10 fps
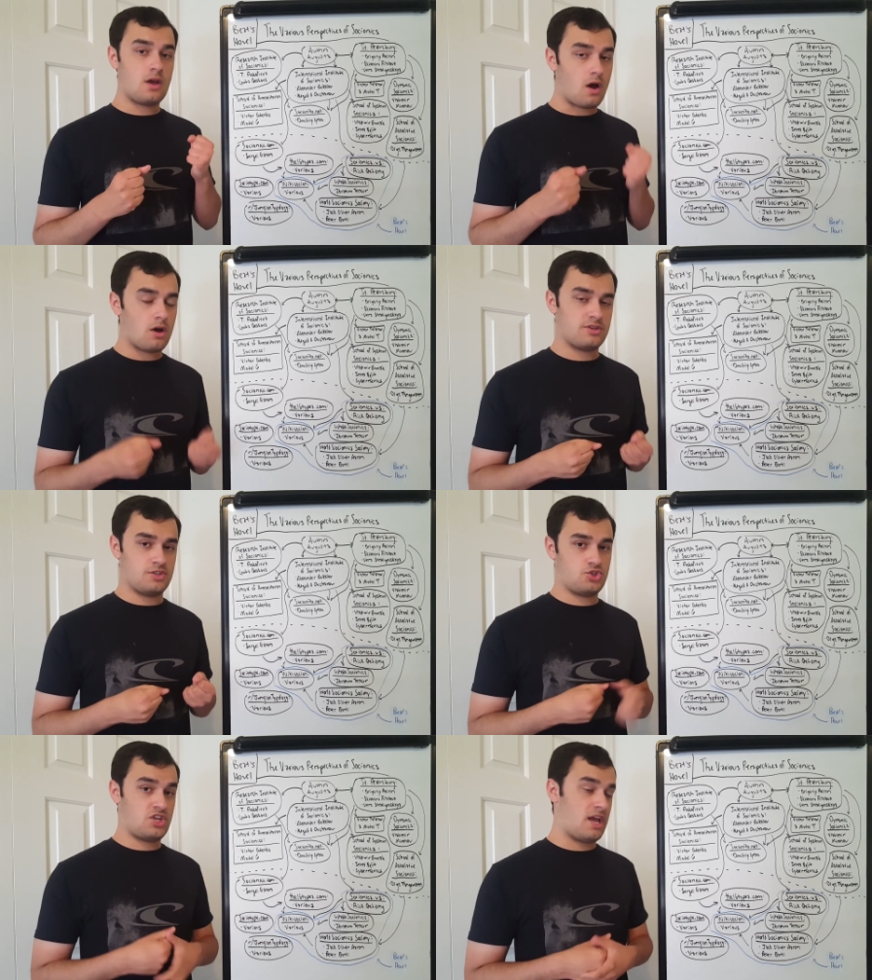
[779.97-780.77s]
on
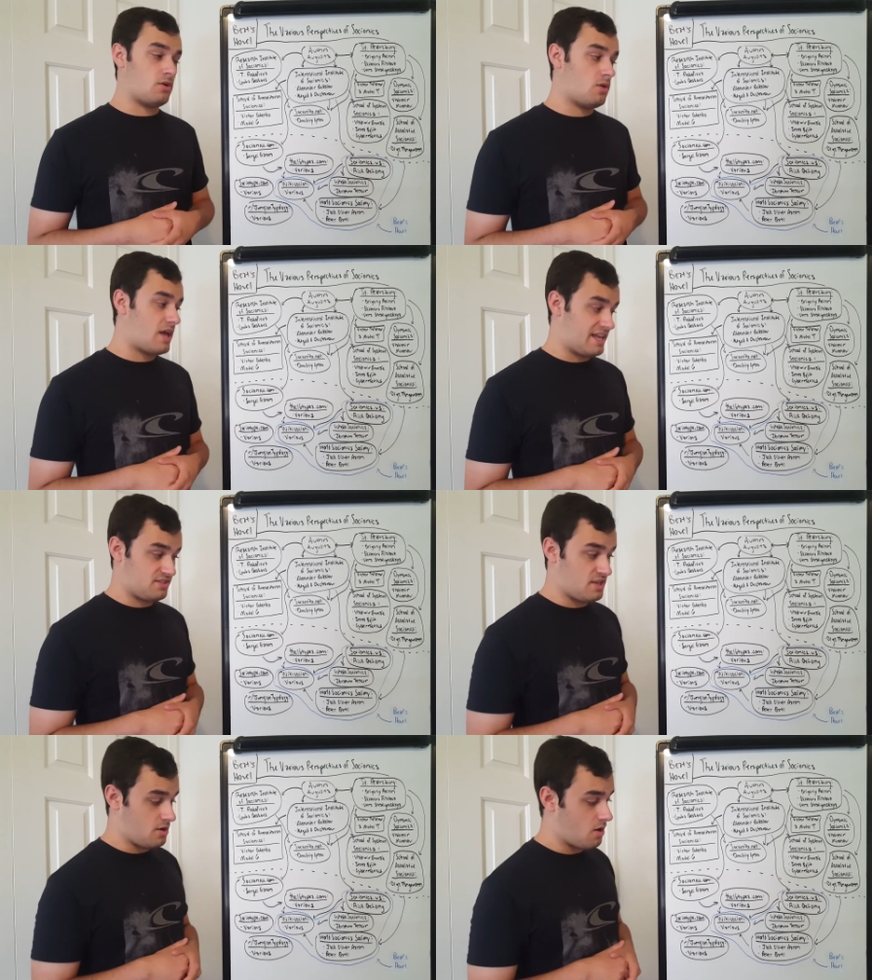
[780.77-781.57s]
this channel as
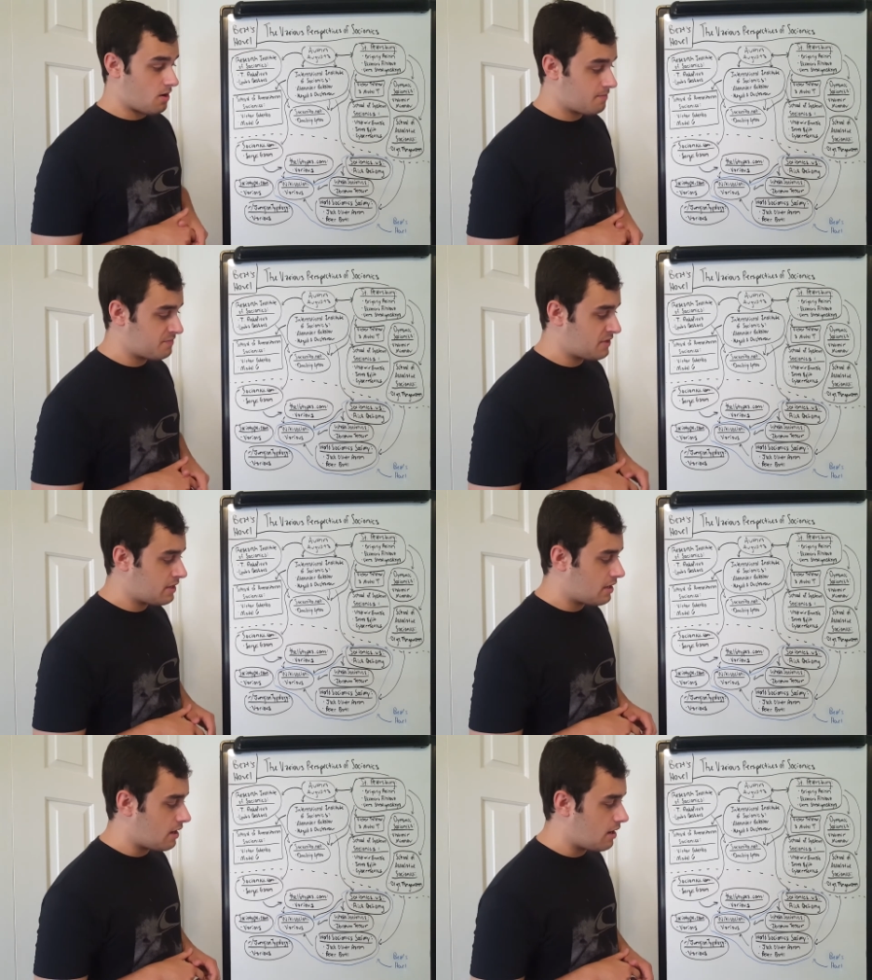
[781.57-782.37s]
they are.
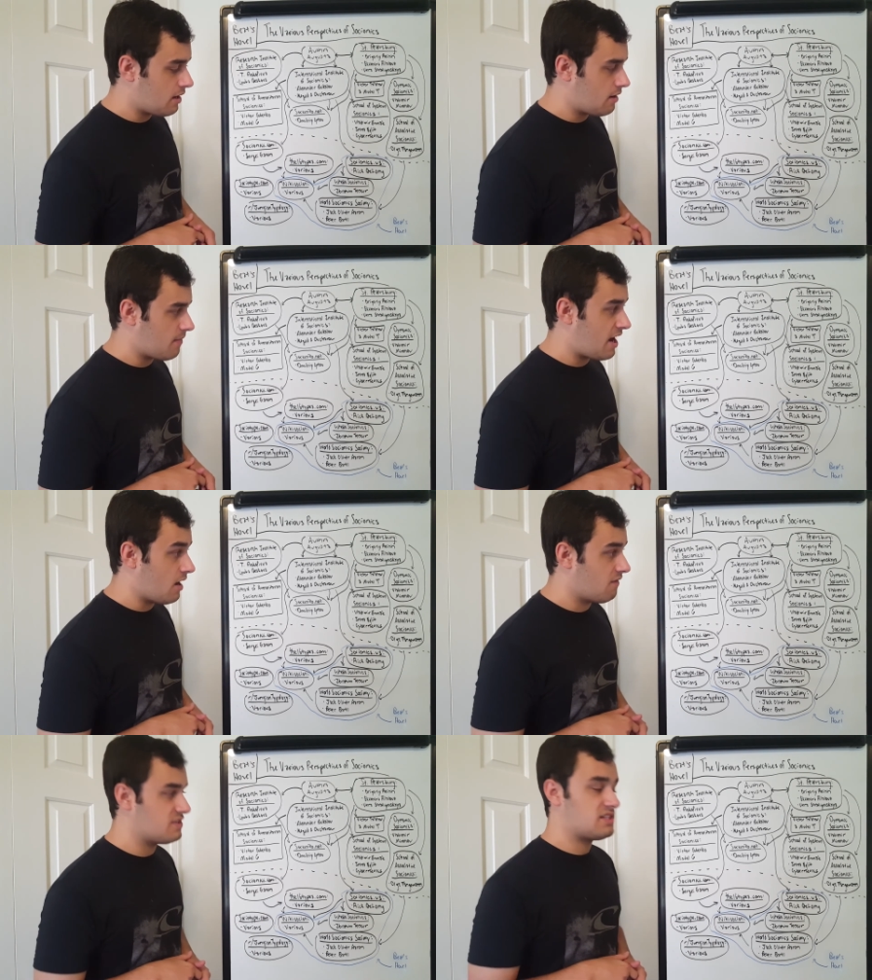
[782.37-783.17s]
I
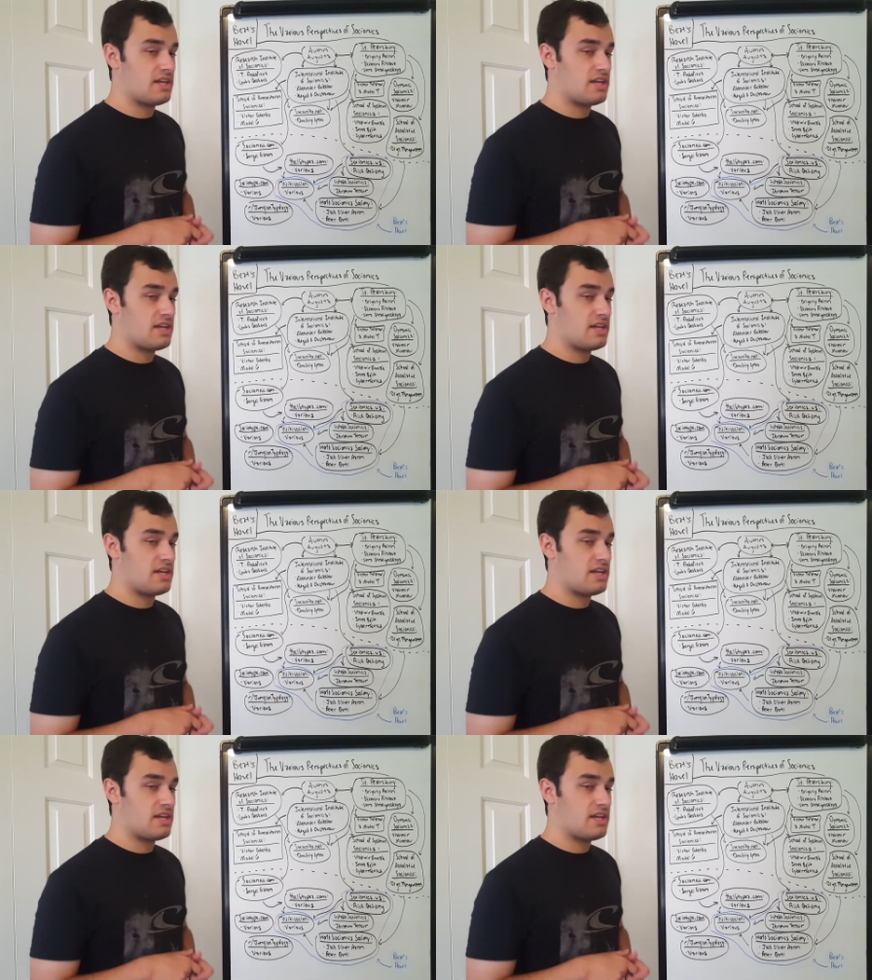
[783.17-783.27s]
obviously